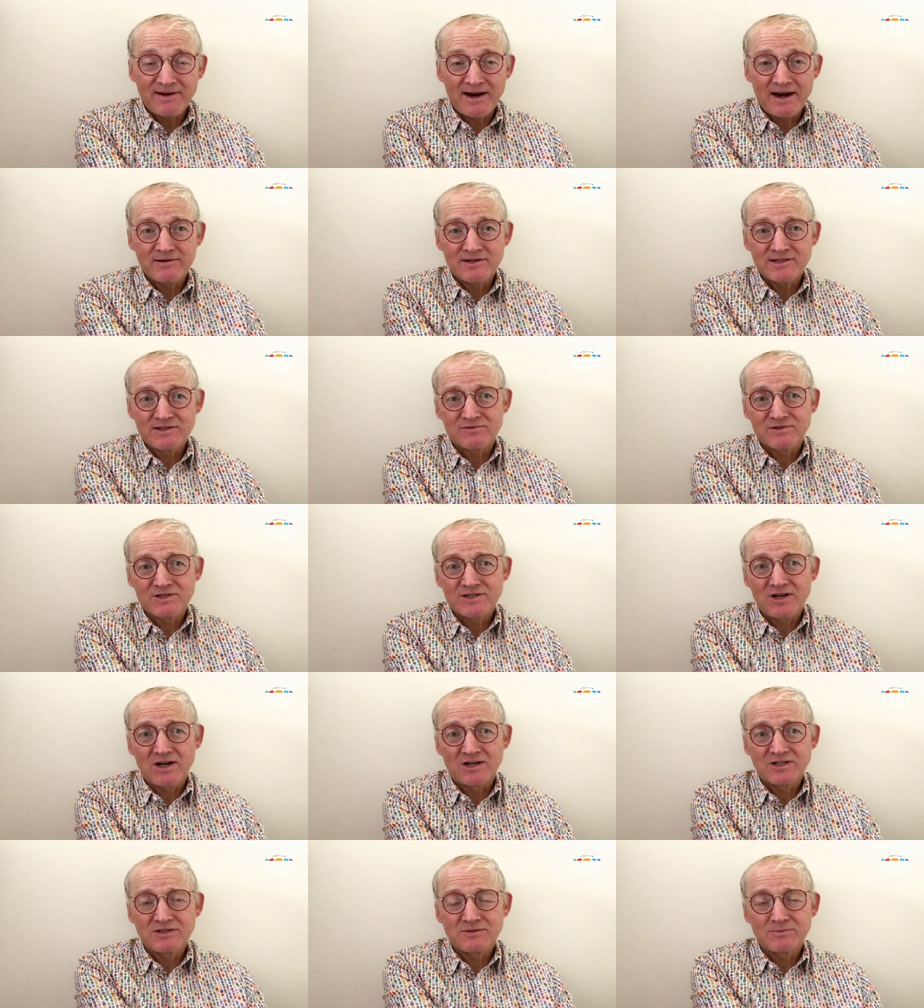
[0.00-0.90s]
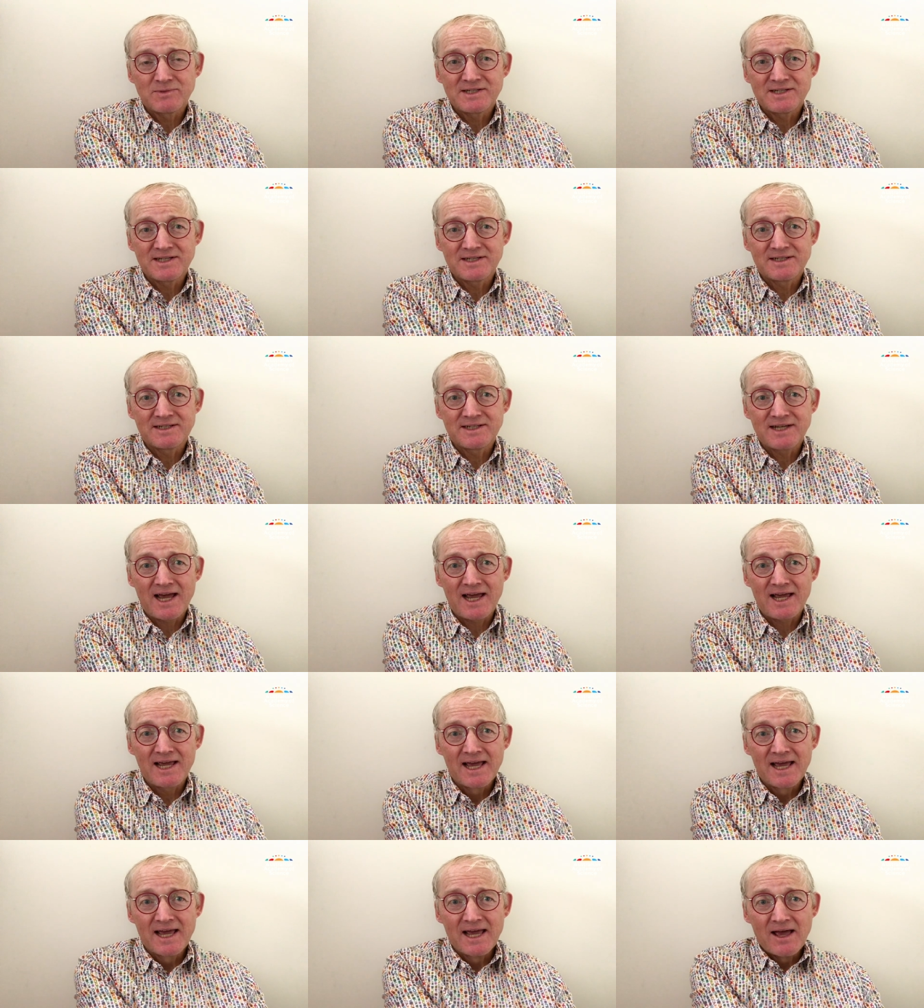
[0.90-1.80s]
areas of research that we see
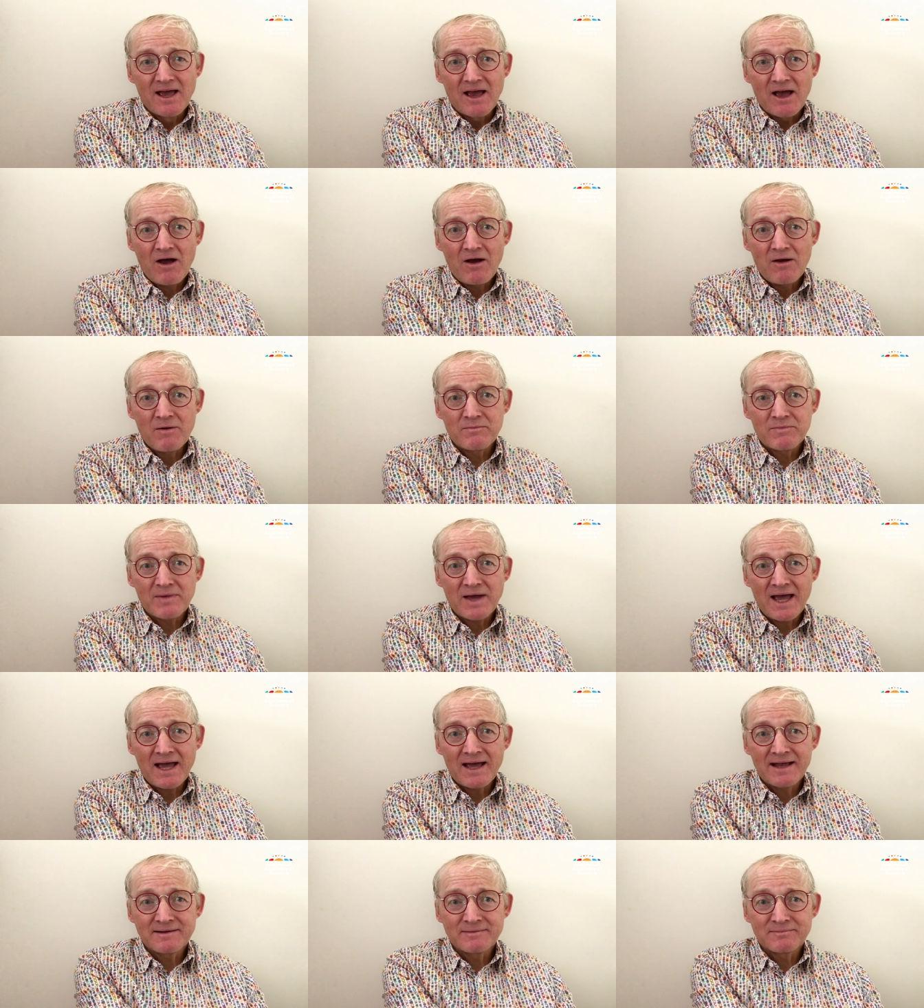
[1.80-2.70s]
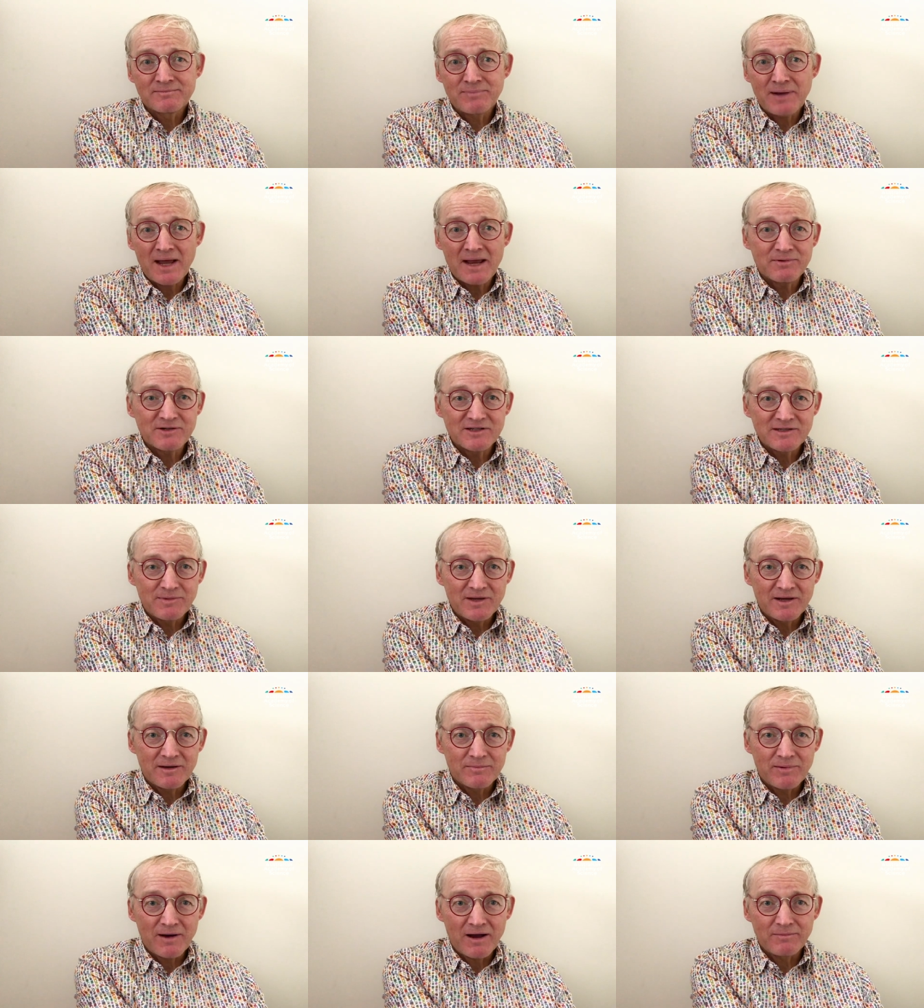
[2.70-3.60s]
today, um, and papers are
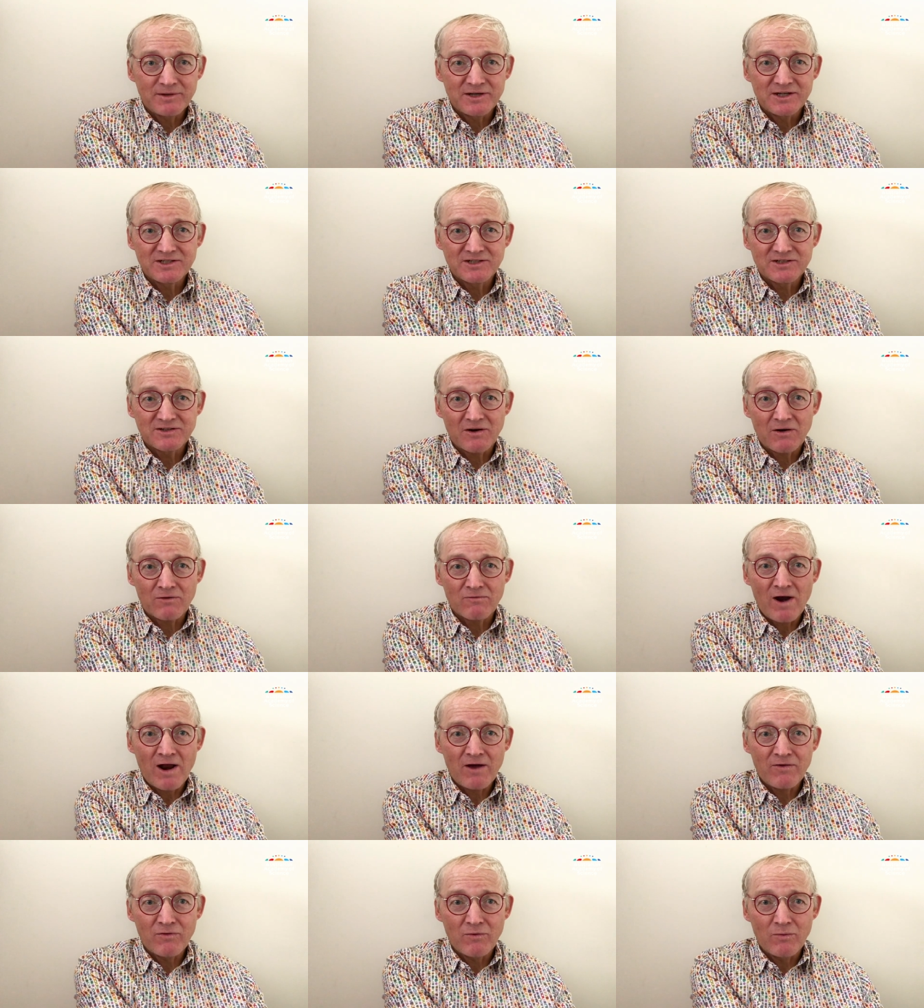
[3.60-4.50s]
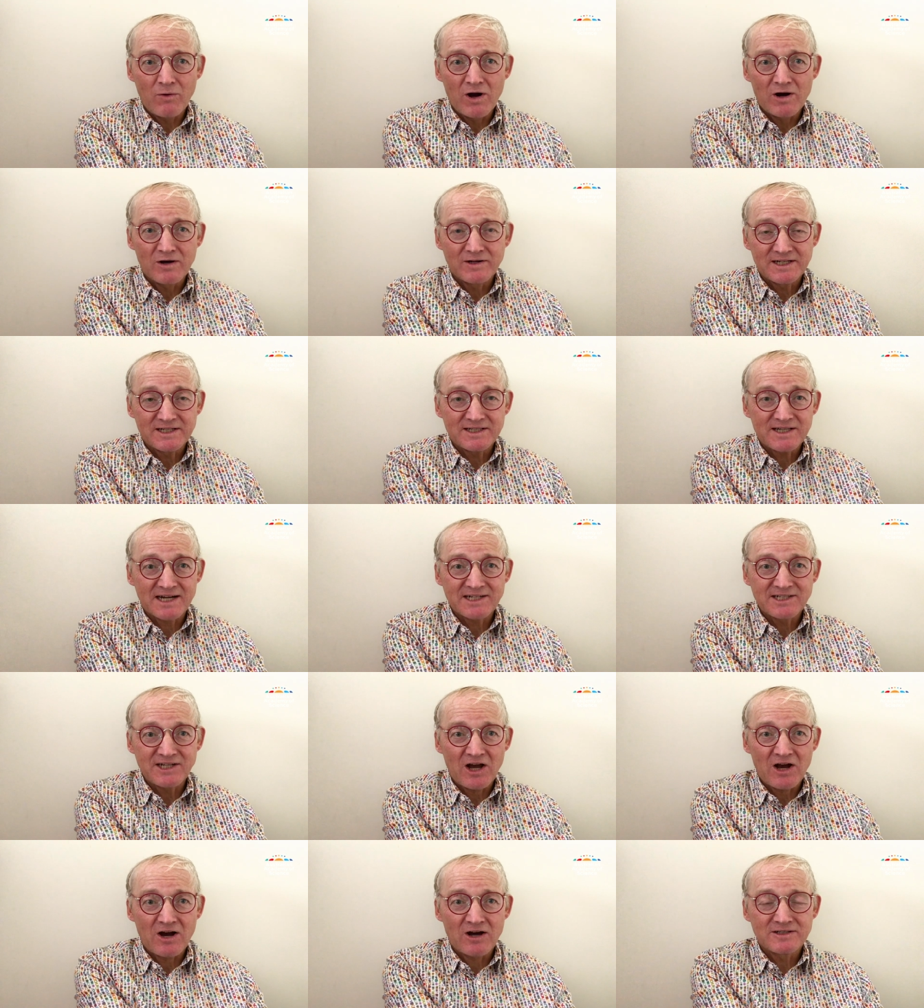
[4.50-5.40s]
being published around the world. It's
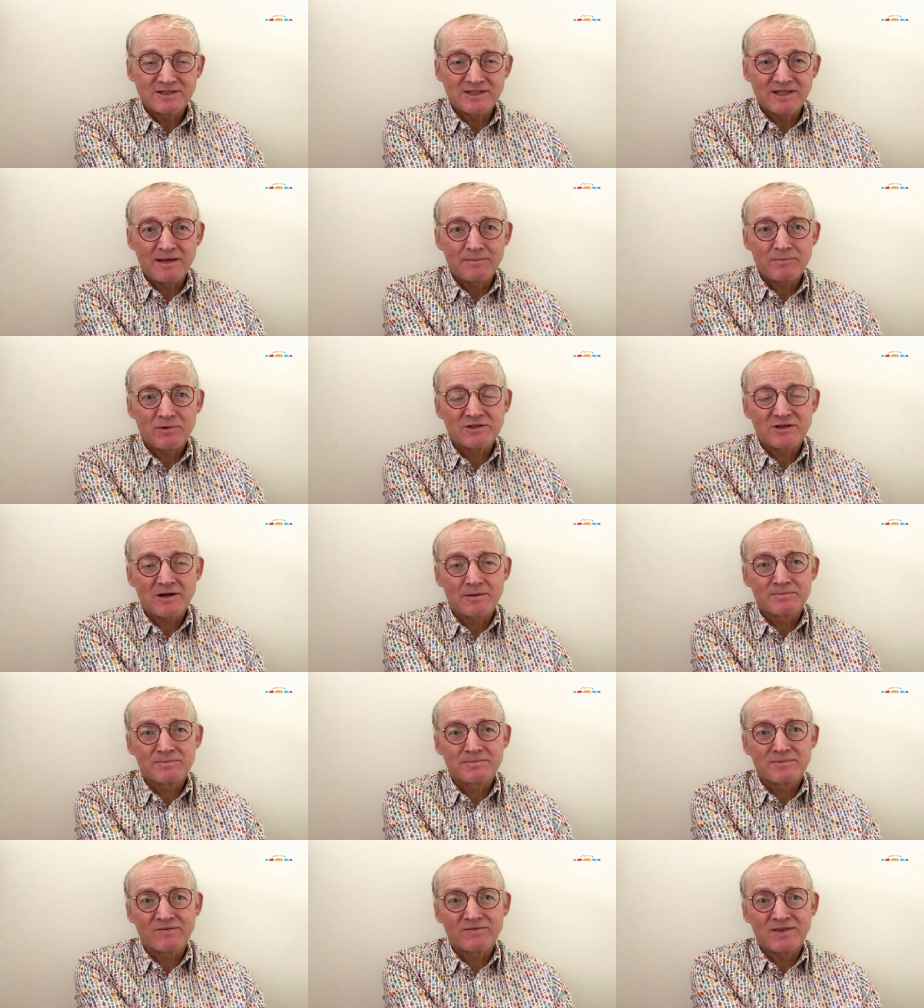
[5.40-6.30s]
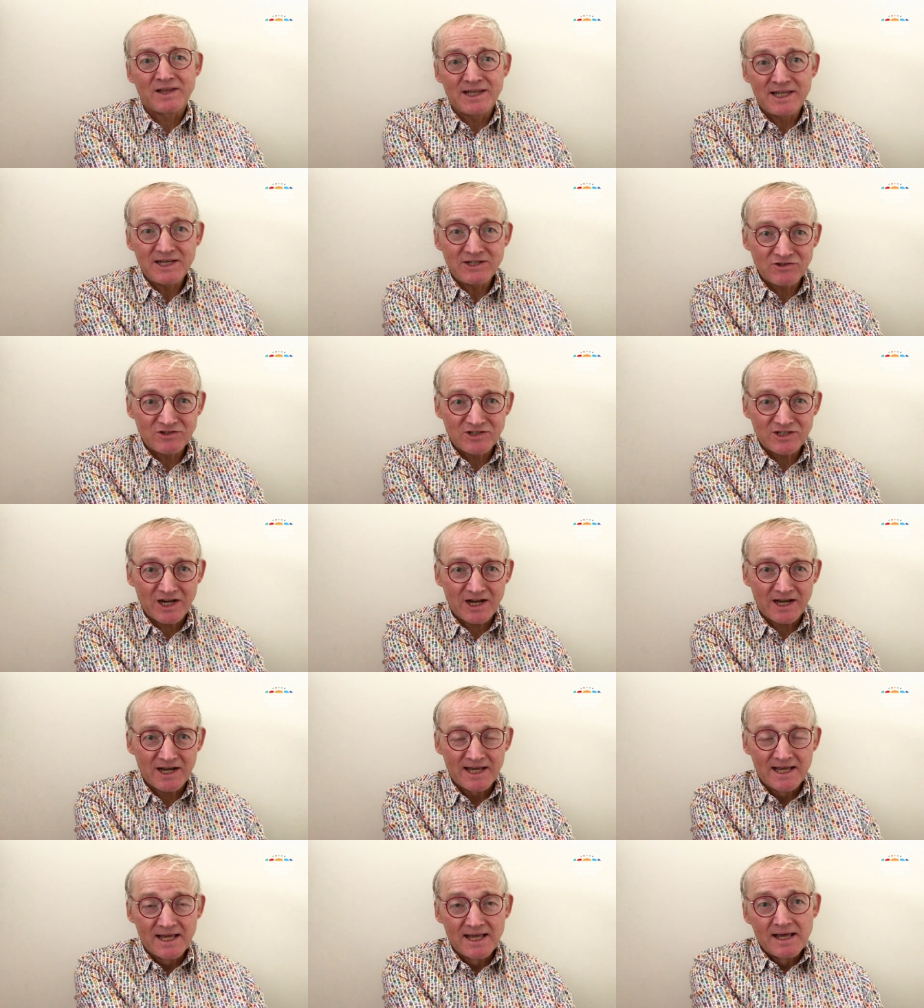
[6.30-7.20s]
actually hard to keep on top of the literature.